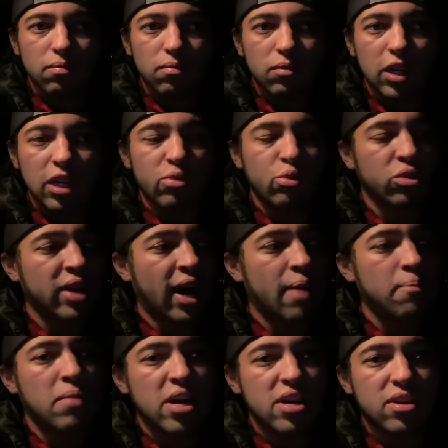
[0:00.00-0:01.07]
He will not
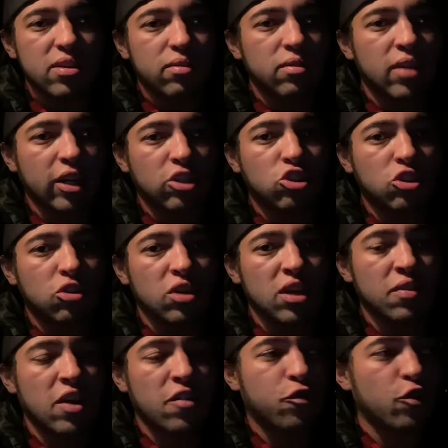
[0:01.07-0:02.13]
make it next year.
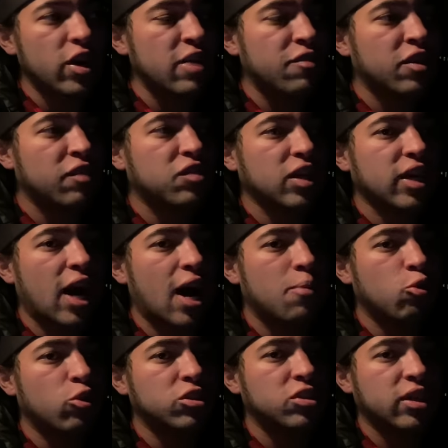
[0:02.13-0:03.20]
Even if the
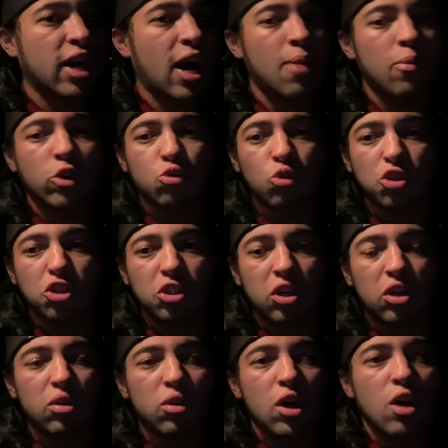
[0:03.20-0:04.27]
Cowboys will
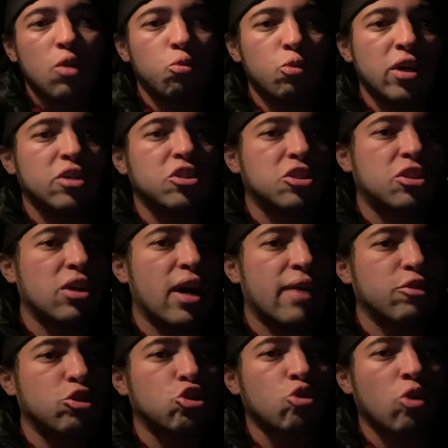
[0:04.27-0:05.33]
still have
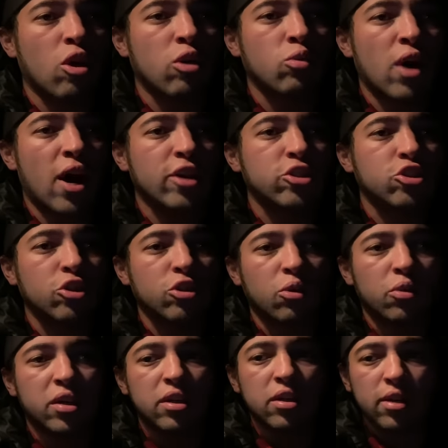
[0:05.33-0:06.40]
a strong roster
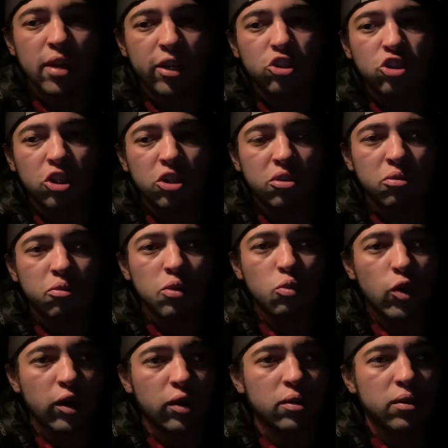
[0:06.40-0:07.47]
going into next year. We
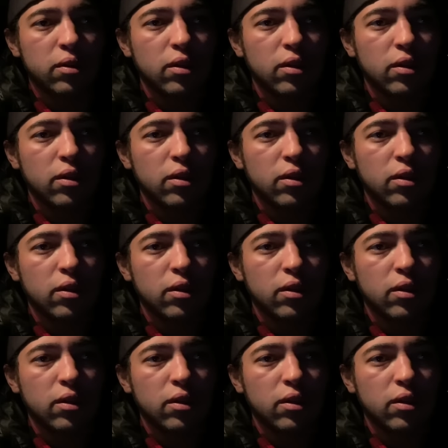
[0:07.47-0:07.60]
will.